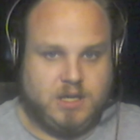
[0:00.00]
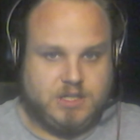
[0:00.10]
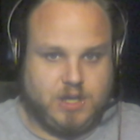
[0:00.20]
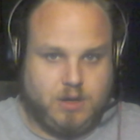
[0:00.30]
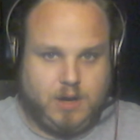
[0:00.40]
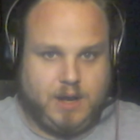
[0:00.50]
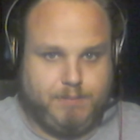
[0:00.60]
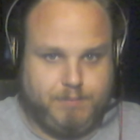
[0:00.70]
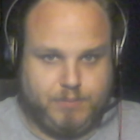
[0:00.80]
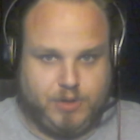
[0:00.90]
So
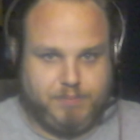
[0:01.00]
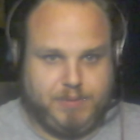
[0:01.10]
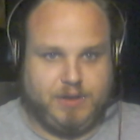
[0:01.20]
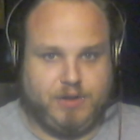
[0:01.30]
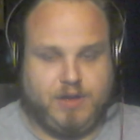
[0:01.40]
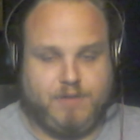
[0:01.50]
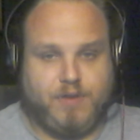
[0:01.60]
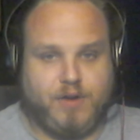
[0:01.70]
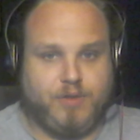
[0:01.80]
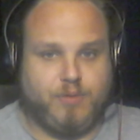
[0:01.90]
I've been looking
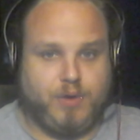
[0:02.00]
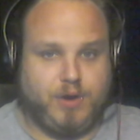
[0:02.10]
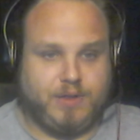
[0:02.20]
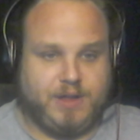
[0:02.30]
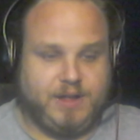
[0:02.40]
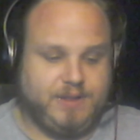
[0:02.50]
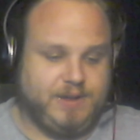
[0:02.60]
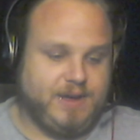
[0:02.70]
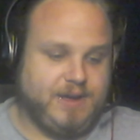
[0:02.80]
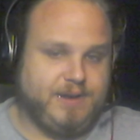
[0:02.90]
for other work
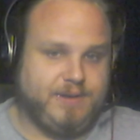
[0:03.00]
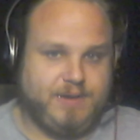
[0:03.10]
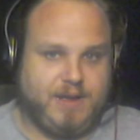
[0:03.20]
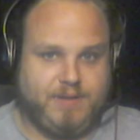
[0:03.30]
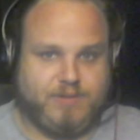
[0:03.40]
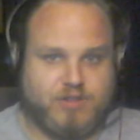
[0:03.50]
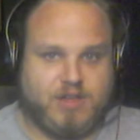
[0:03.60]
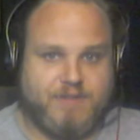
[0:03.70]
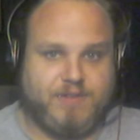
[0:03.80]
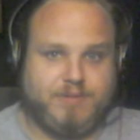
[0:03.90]
lately, and I just
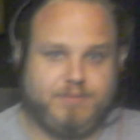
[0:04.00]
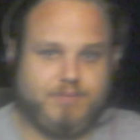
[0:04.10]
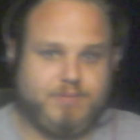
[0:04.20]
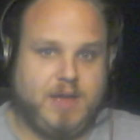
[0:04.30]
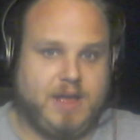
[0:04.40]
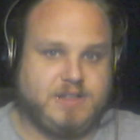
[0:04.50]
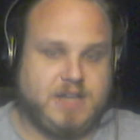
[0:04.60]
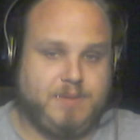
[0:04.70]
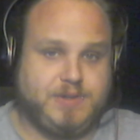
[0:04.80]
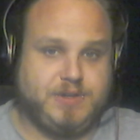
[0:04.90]
haven't had
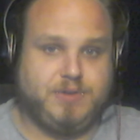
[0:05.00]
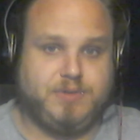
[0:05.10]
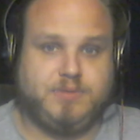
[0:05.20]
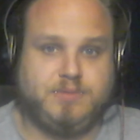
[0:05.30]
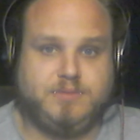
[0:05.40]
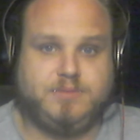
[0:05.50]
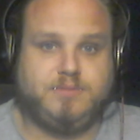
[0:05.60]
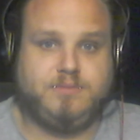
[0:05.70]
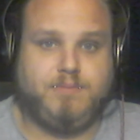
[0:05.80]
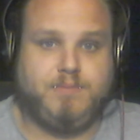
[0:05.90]
time to
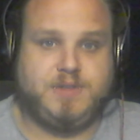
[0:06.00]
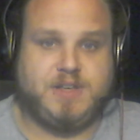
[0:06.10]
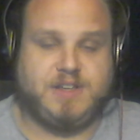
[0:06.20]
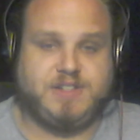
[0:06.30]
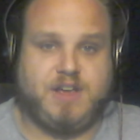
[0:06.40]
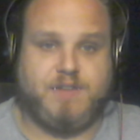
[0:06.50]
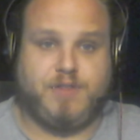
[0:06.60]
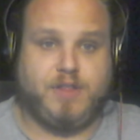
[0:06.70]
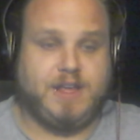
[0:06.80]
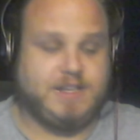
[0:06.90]
set aside
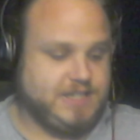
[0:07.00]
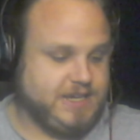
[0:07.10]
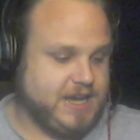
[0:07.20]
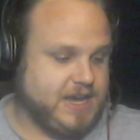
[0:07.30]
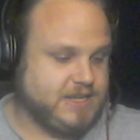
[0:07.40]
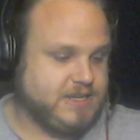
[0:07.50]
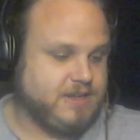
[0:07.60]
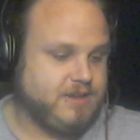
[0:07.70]
for the lazy cast.